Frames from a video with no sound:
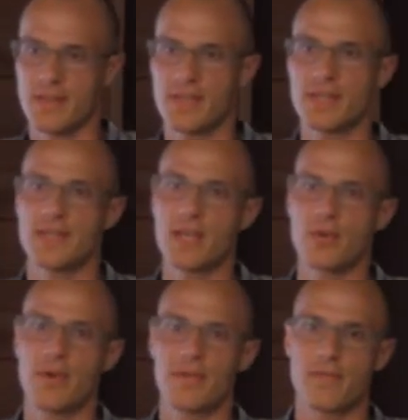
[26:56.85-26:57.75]
key
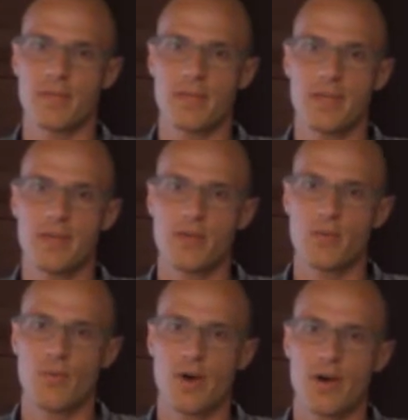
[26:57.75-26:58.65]
takeaway for me
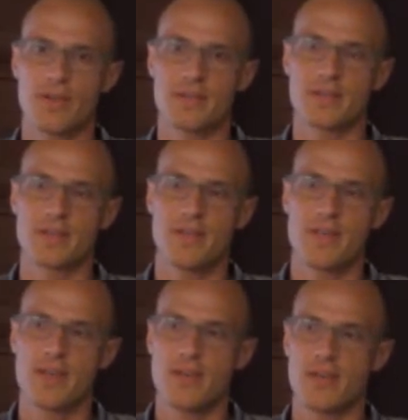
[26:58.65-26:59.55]
was
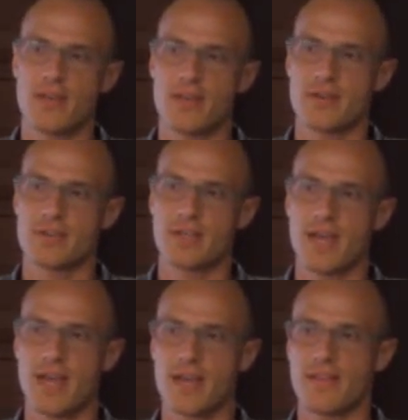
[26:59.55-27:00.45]
there's,
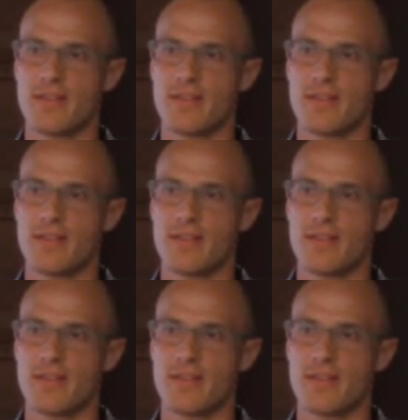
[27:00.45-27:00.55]
again,